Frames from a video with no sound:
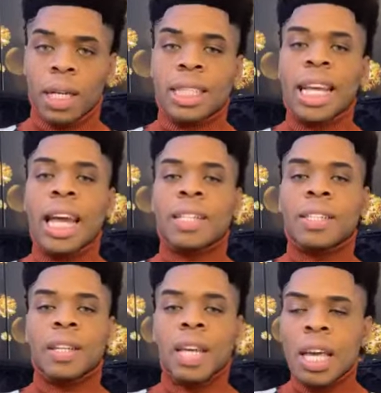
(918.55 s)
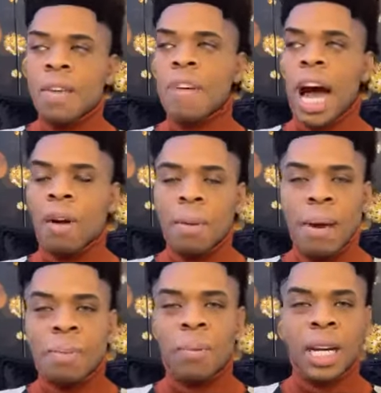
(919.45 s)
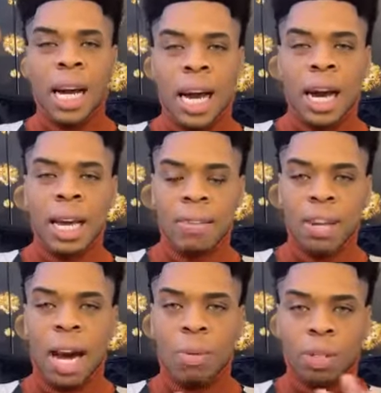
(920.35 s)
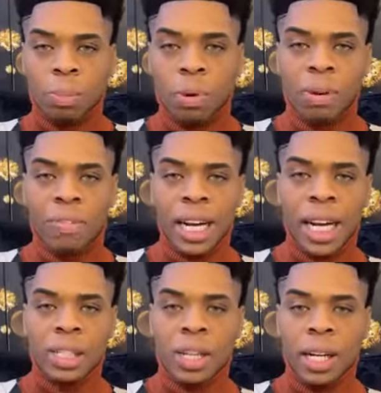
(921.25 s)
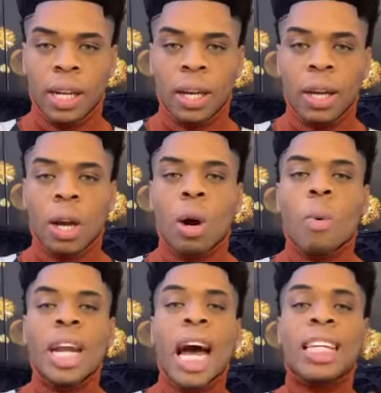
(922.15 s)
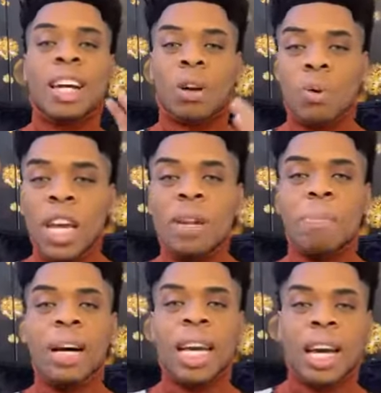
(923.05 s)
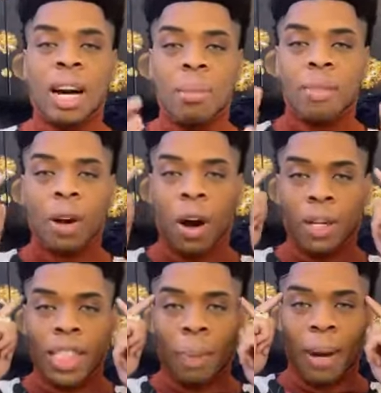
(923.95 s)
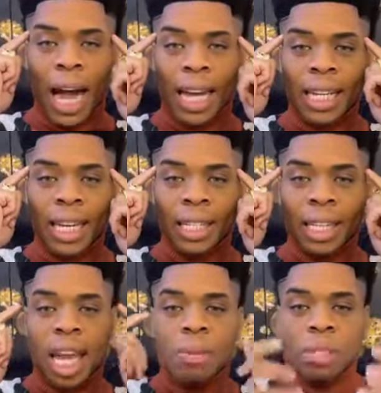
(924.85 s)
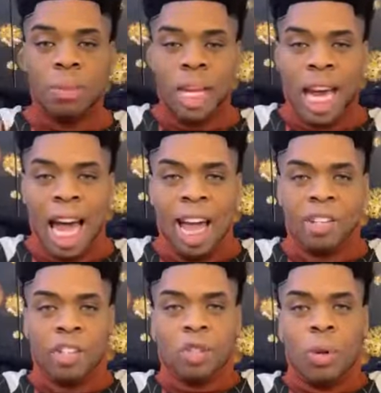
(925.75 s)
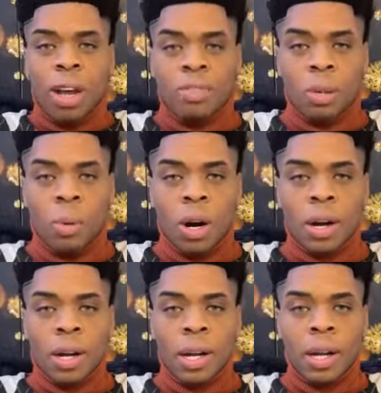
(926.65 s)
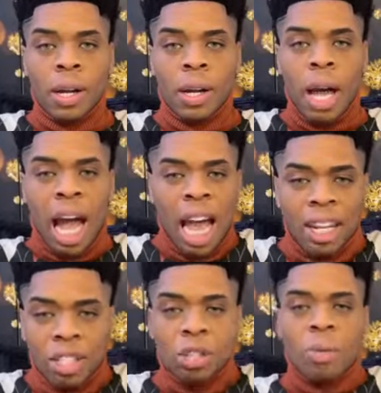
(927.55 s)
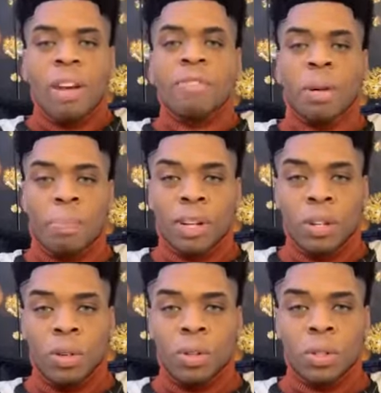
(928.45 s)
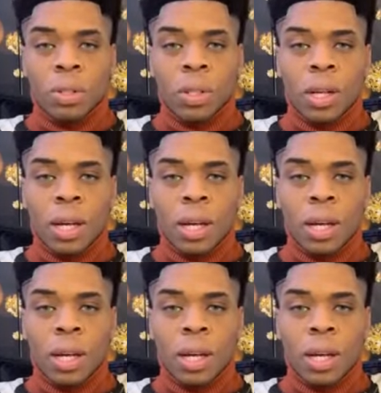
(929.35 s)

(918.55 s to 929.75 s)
Saints, even I remember when I even I was broke financially. When I decreed money cometh, all type of ideas came to me, and I had strength to work. I had strength to produce.